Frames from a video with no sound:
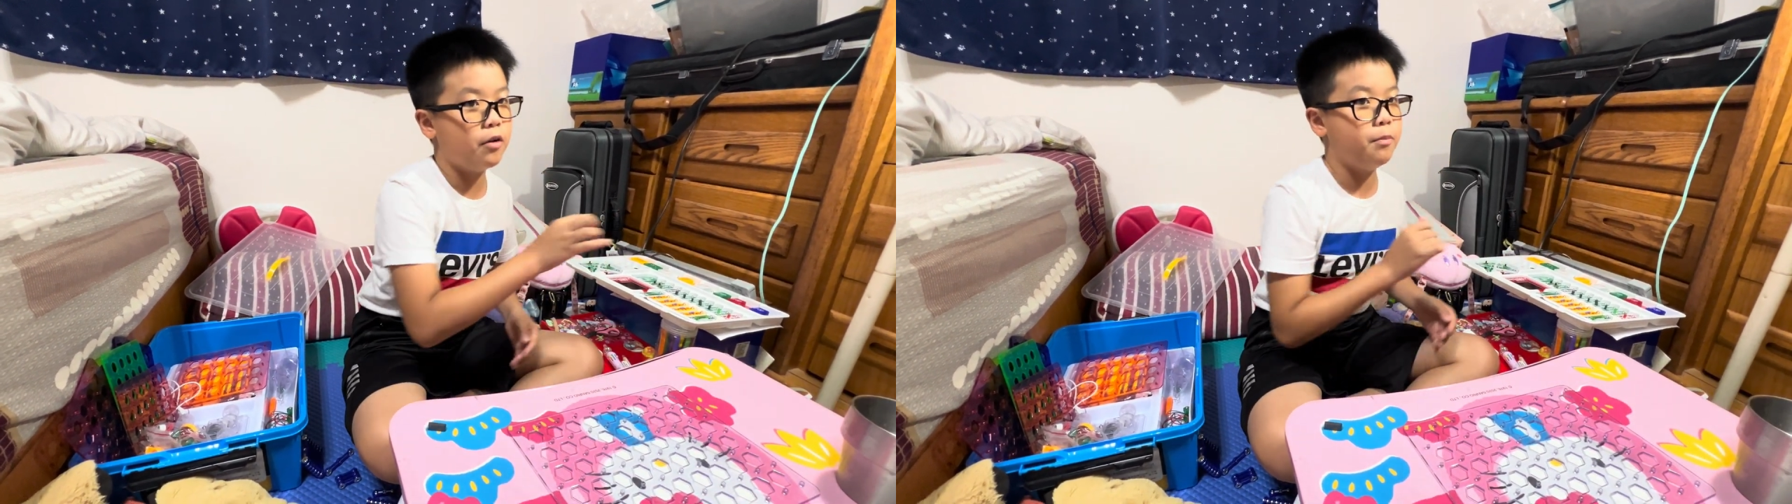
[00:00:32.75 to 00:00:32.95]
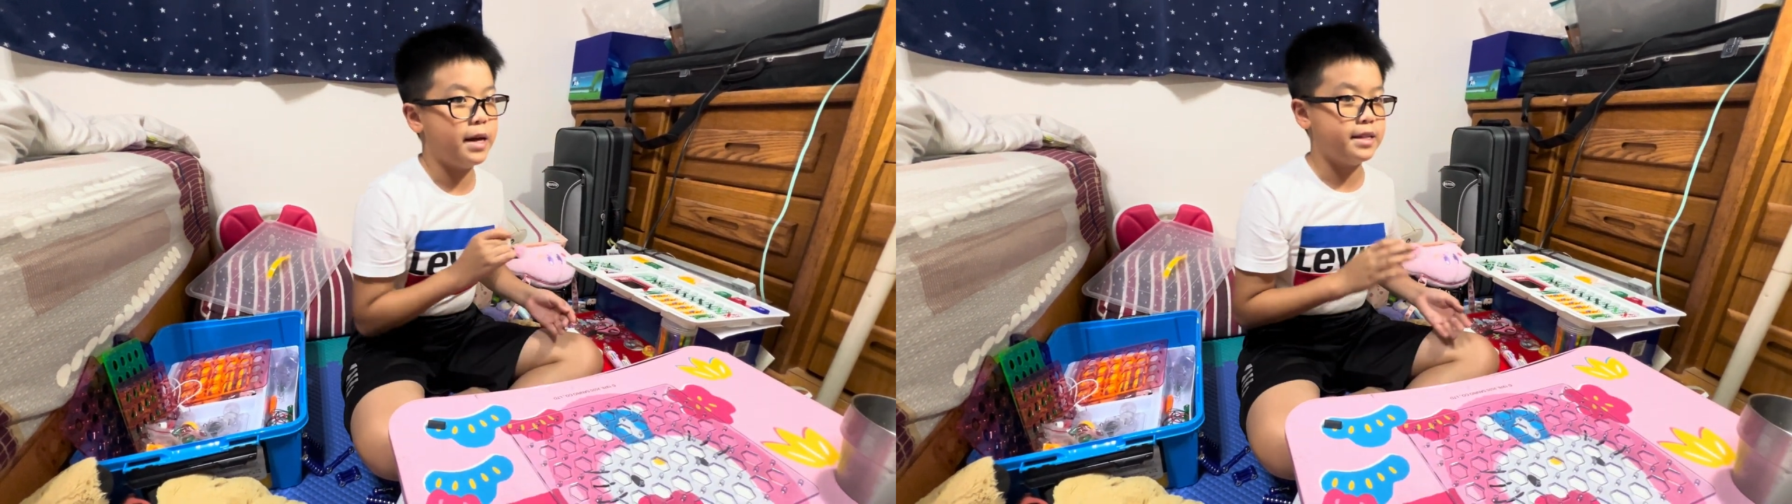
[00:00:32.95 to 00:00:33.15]

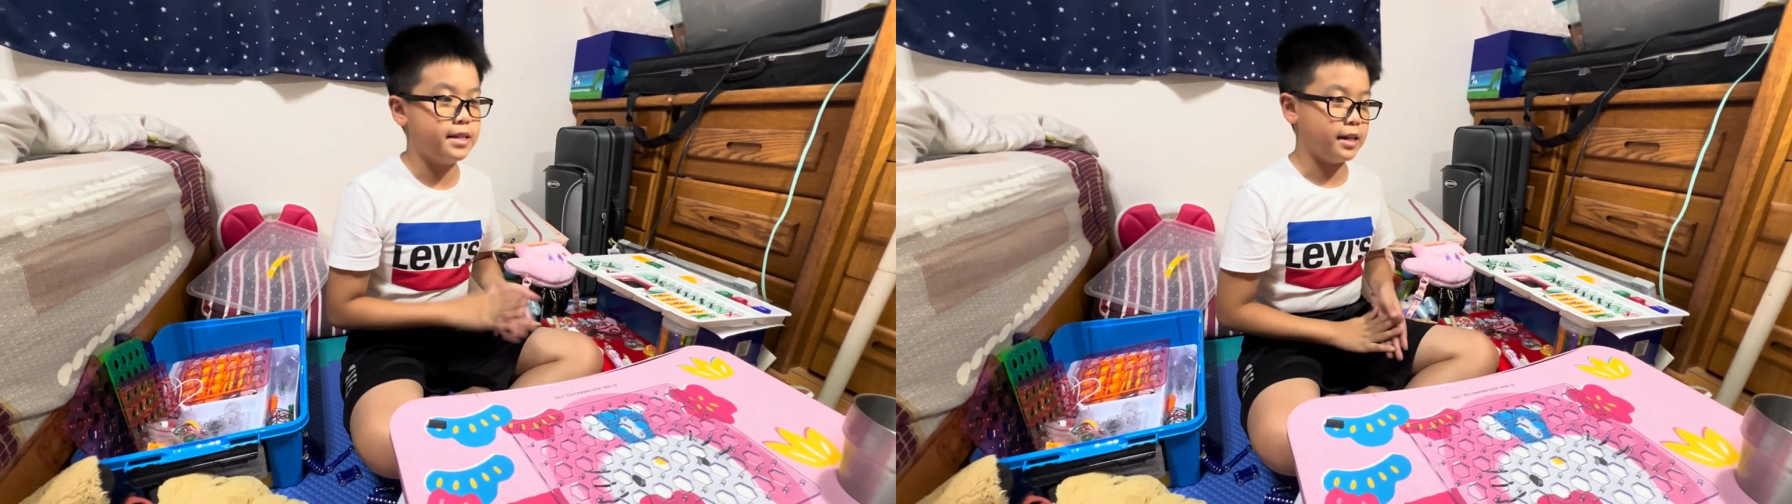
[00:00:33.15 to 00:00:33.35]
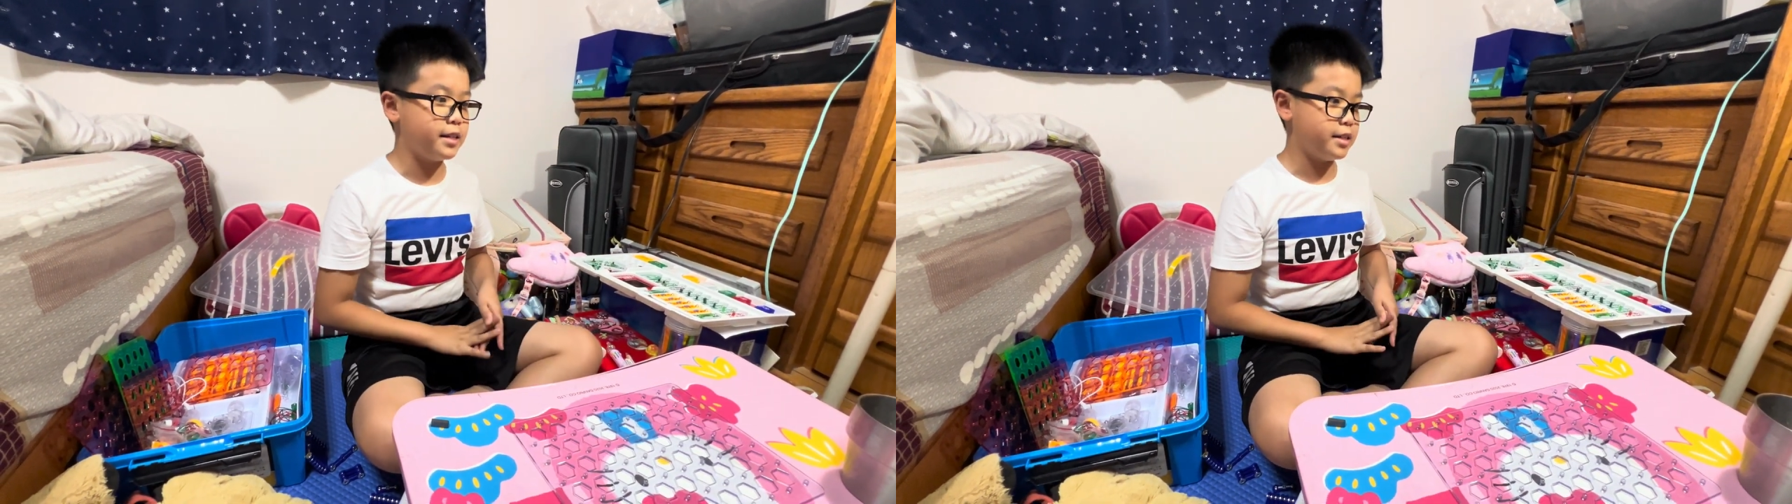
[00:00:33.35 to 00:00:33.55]

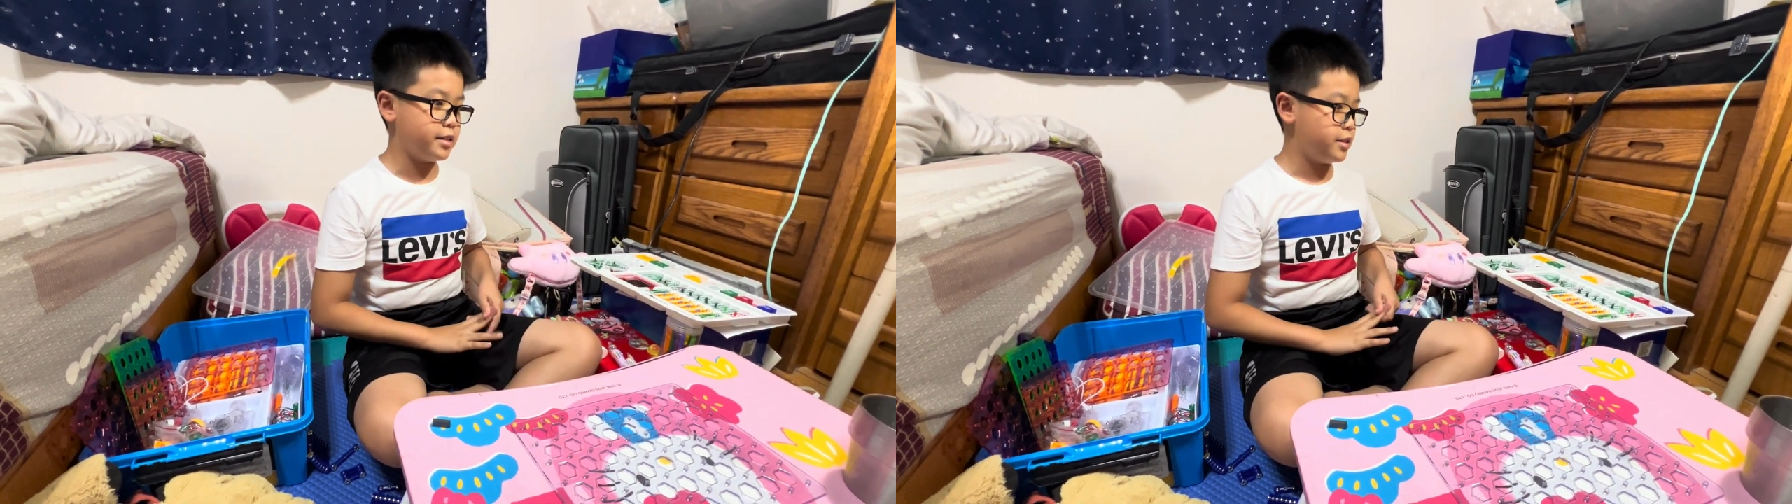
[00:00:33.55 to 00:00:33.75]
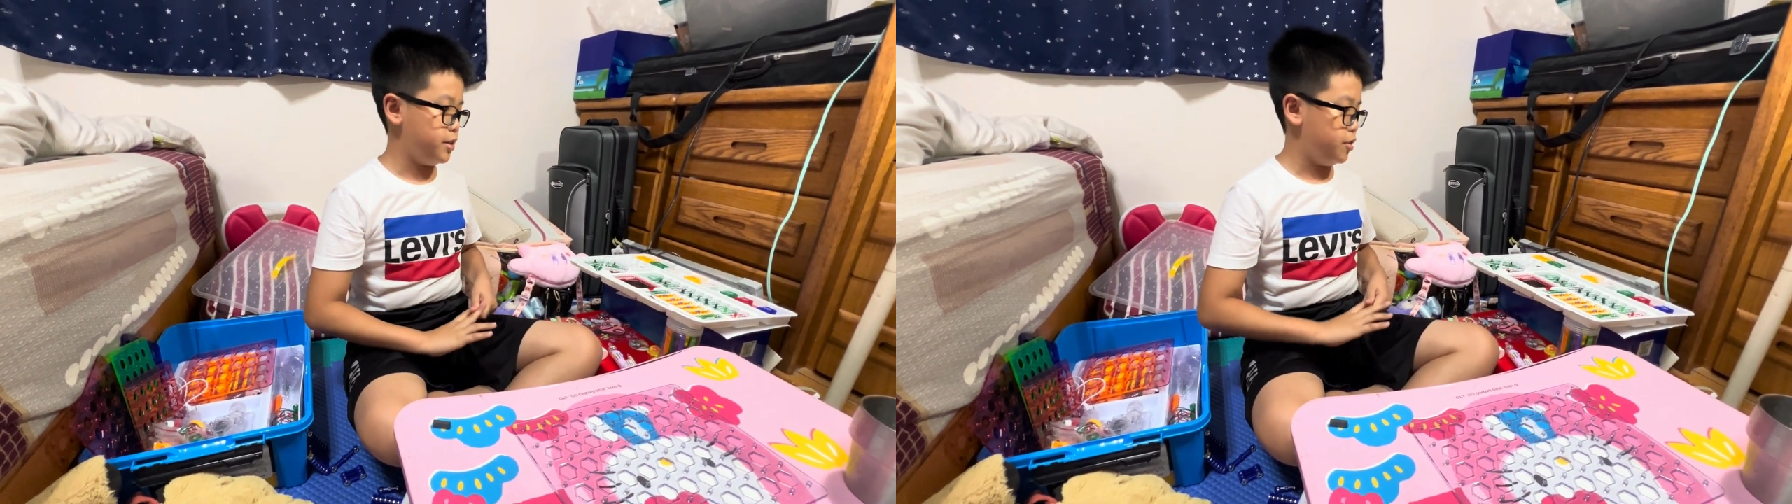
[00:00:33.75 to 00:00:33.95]
basics.
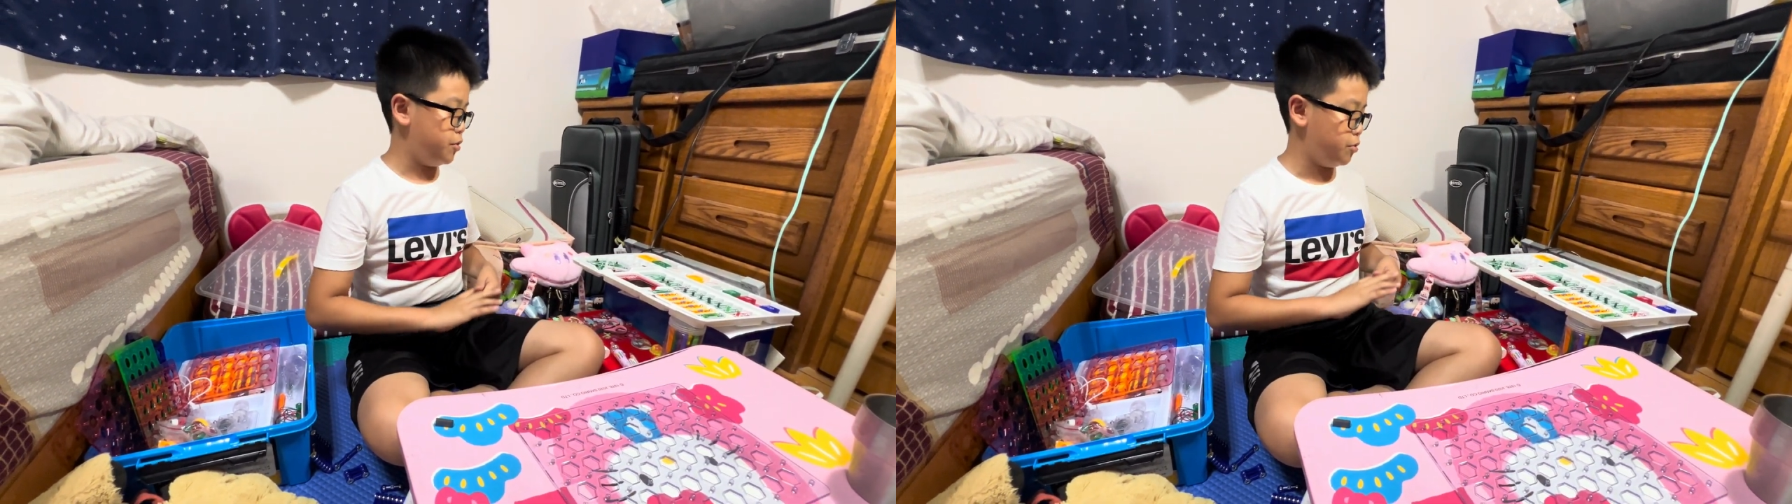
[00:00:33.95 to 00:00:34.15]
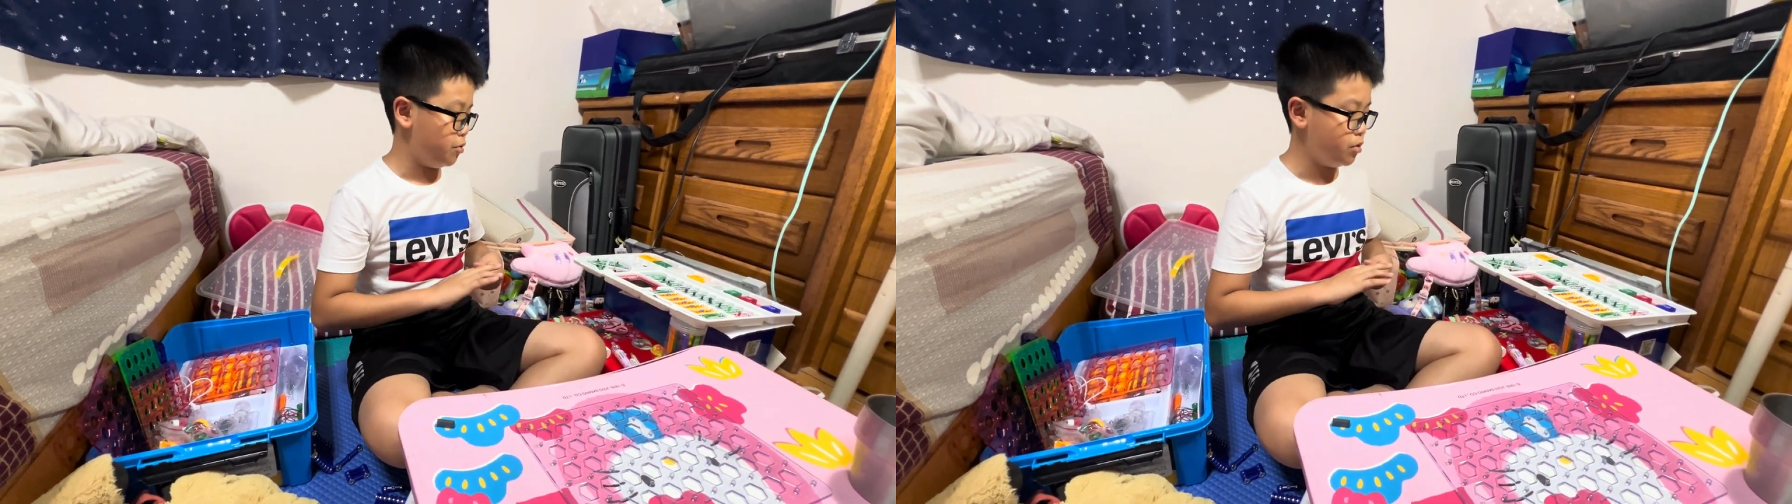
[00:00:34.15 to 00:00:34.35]

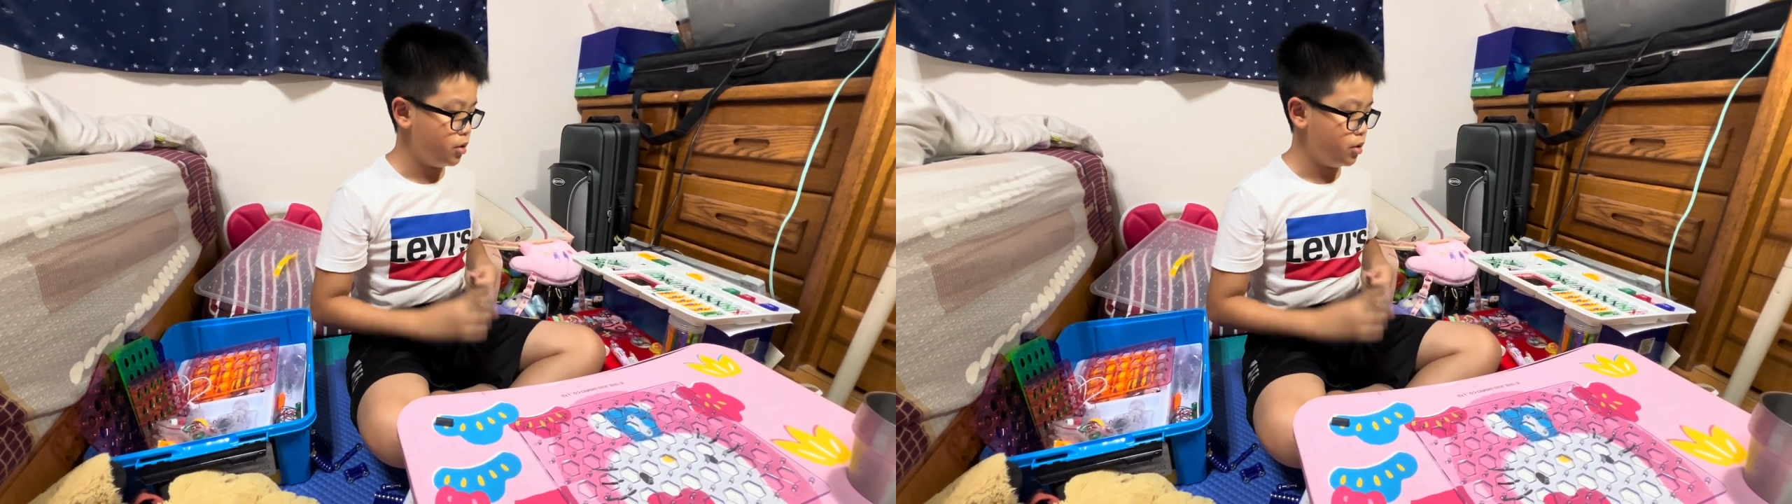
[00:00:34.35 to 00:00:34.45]
So